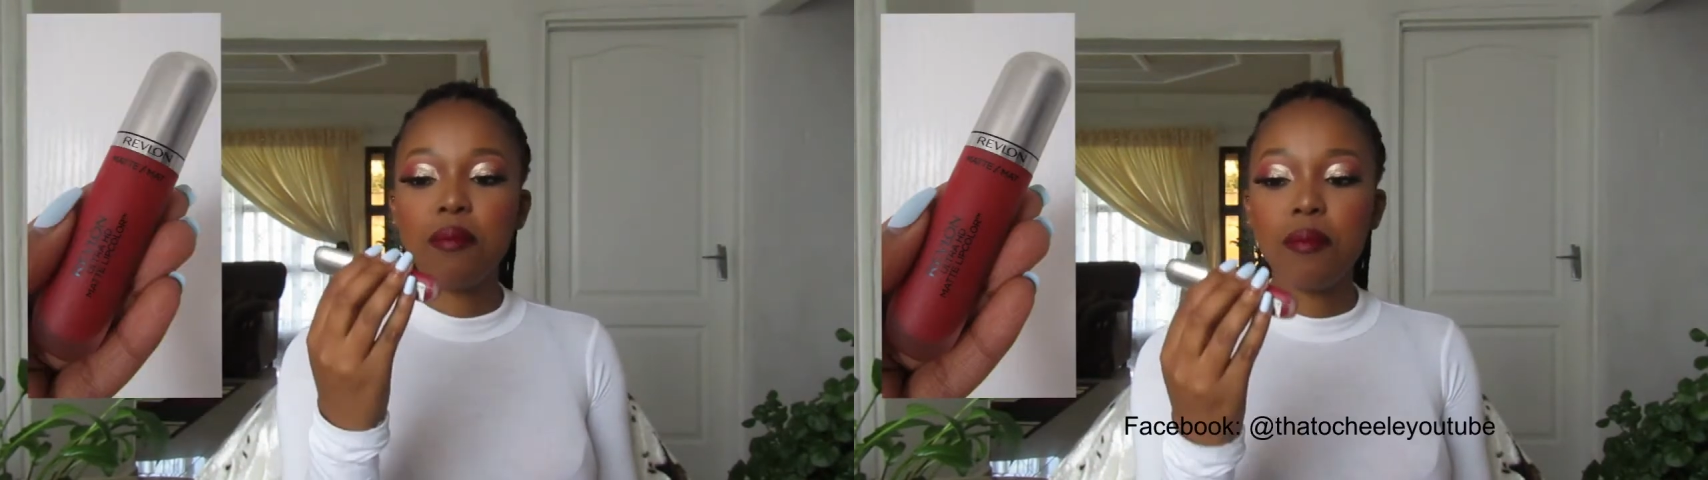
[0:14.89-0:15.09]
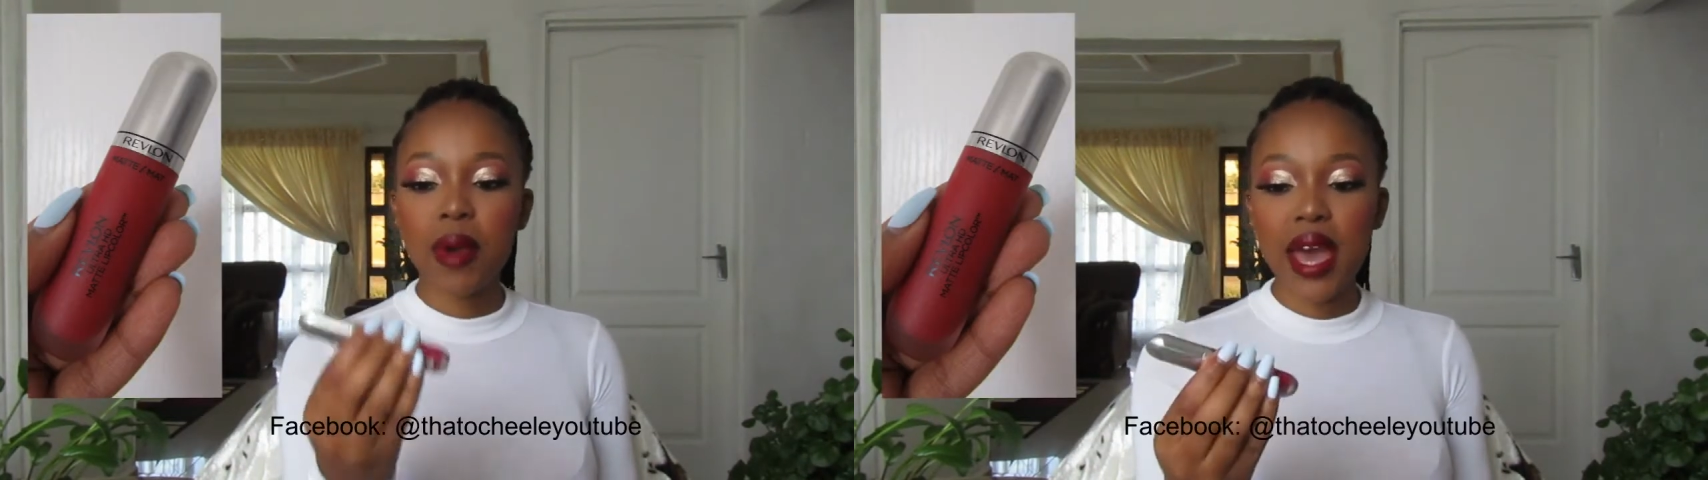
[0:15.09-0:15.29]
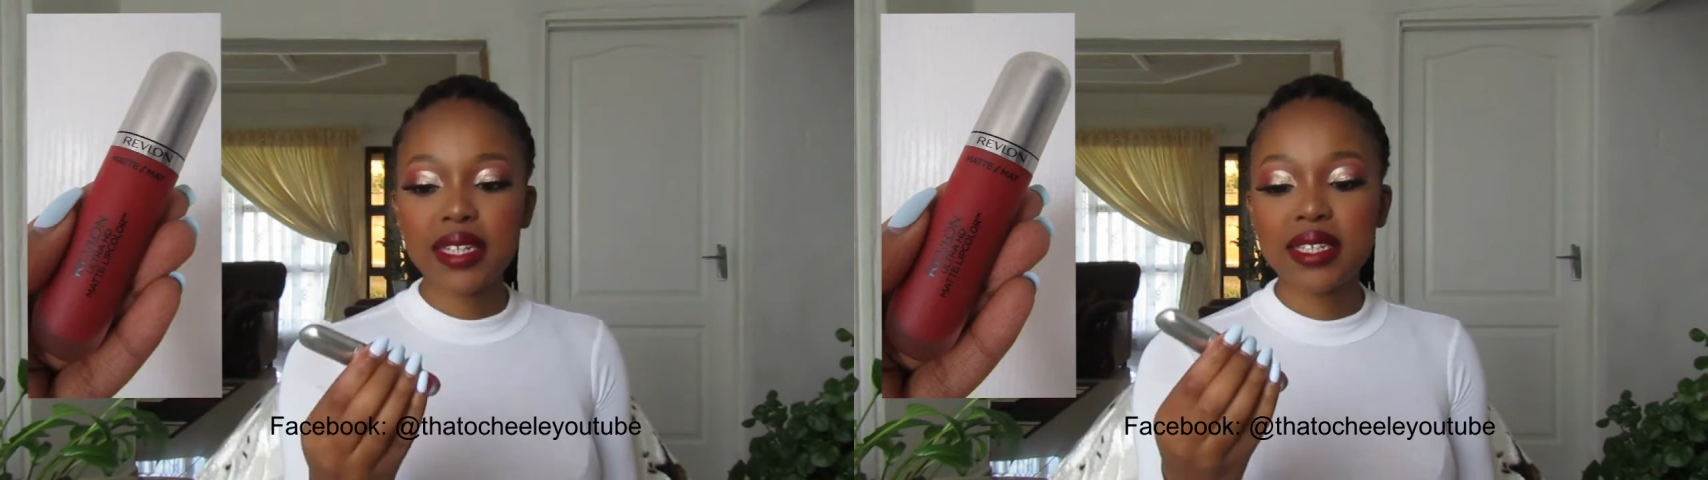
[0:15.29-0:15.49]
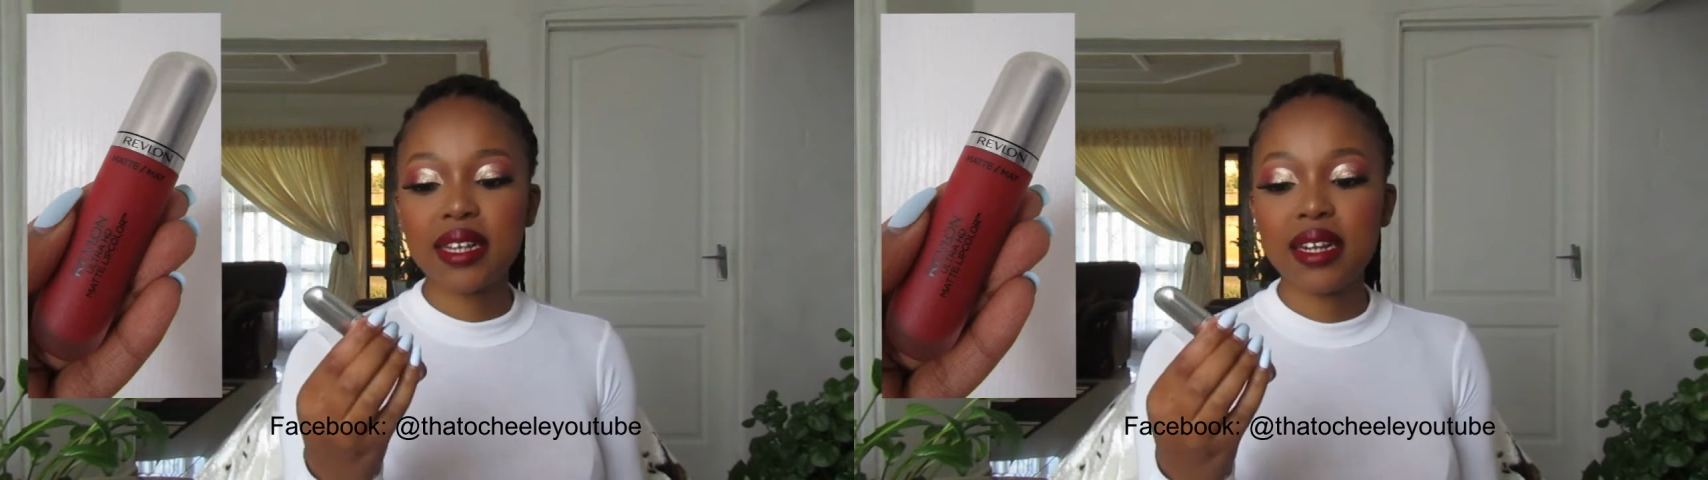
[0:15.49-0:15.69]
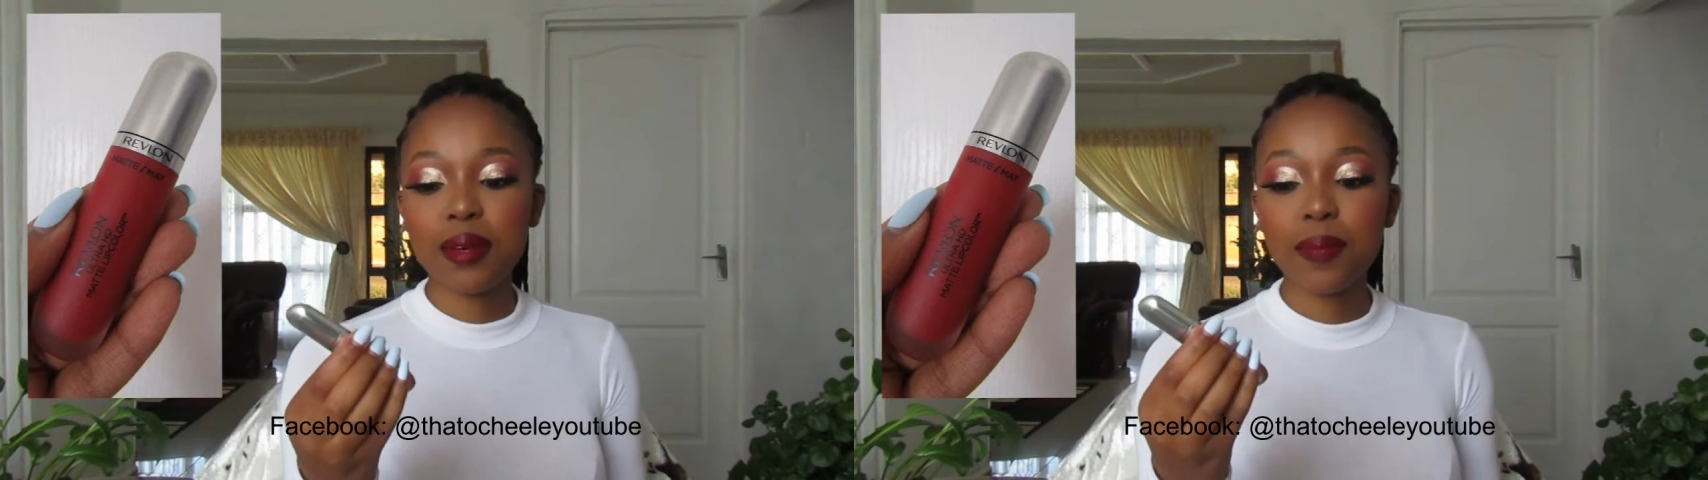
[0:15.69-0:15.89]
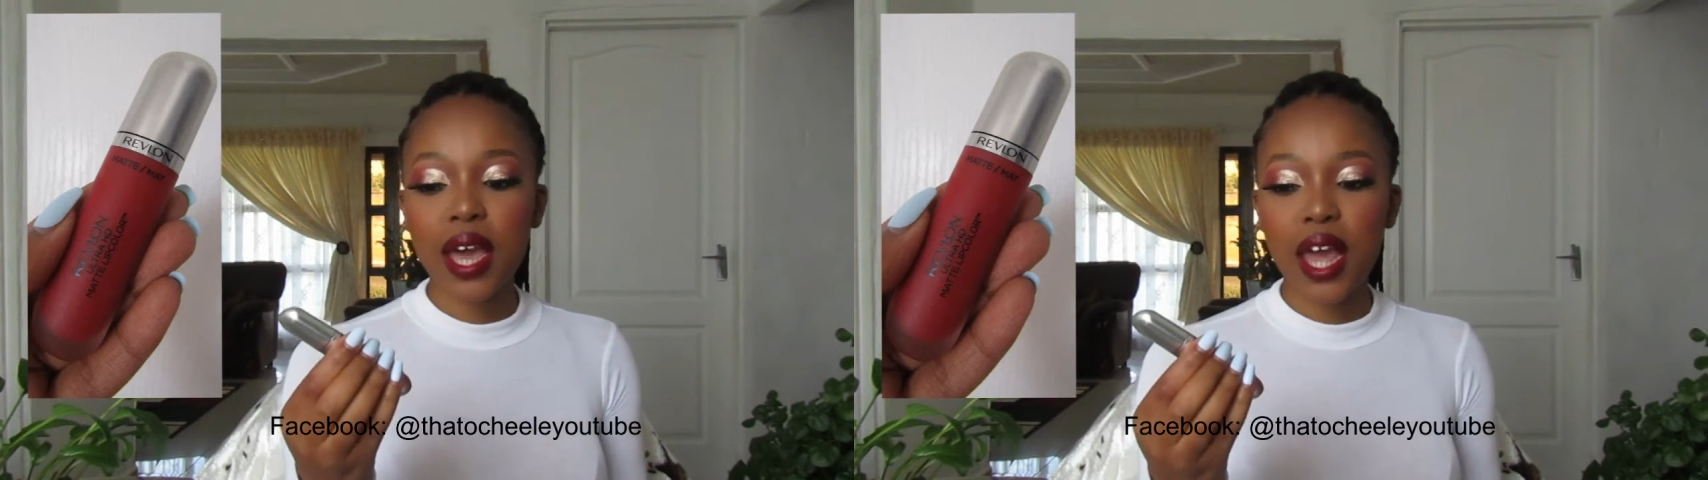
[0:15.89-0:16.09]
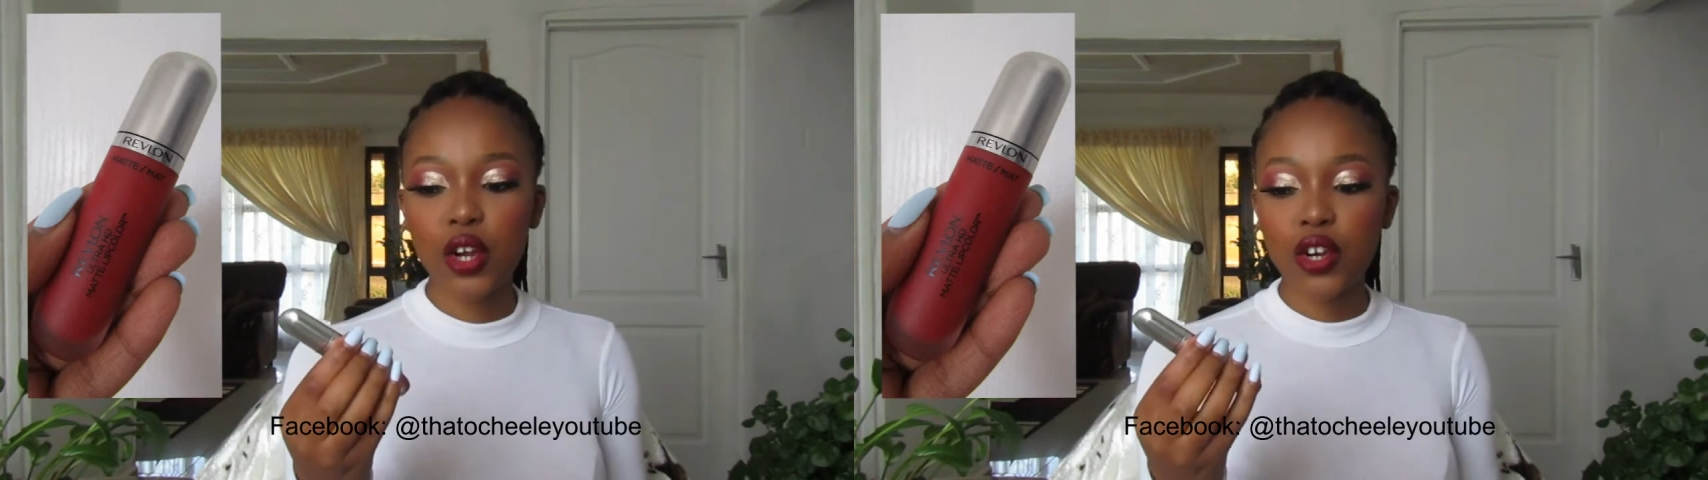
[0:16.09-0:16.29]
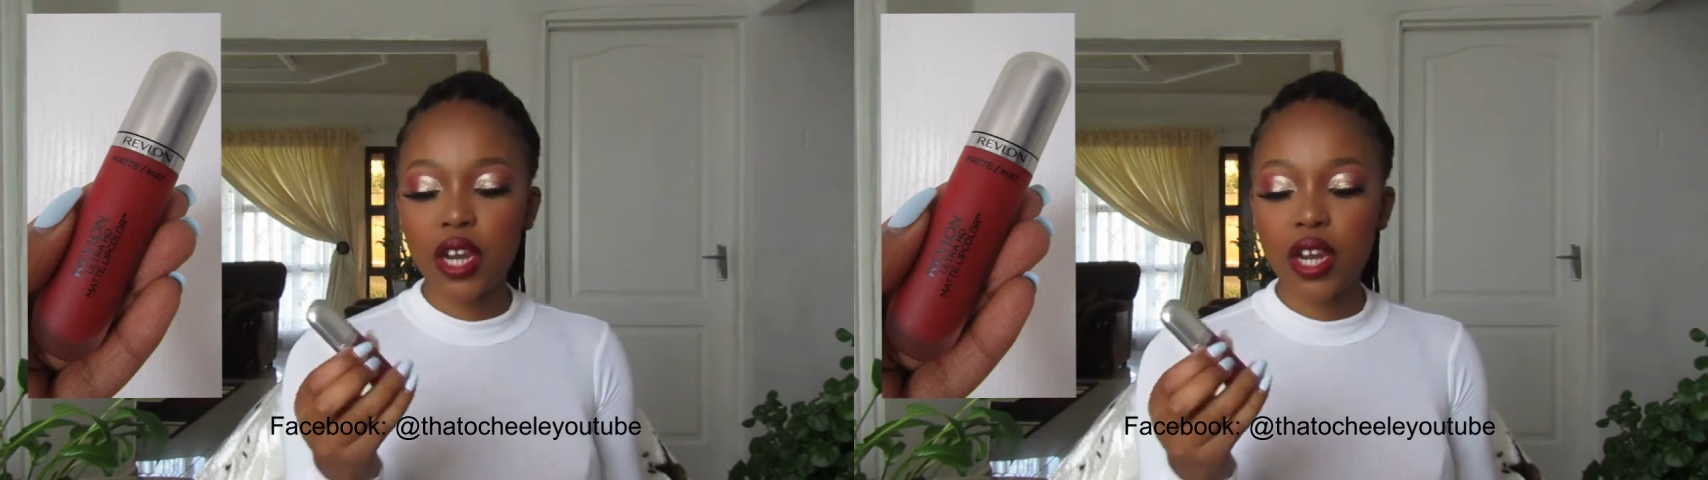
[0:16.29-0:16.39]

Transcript: Matte Lip Color